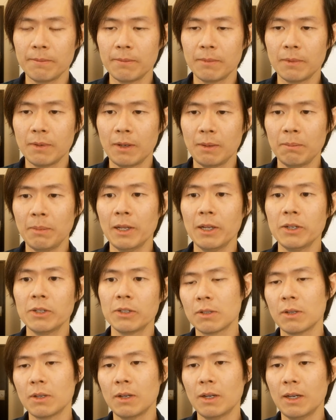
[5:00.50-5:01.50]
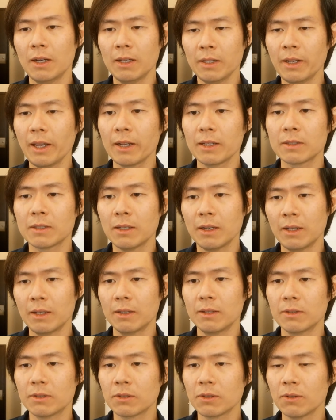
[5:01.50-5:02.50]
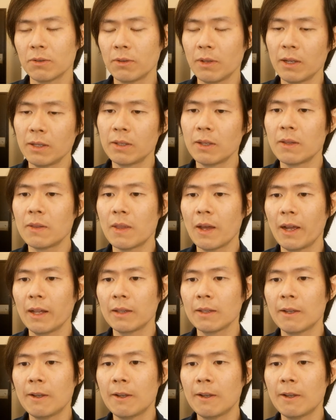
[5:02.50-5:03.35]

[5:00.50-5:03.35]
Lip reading: ablation next. And so they did that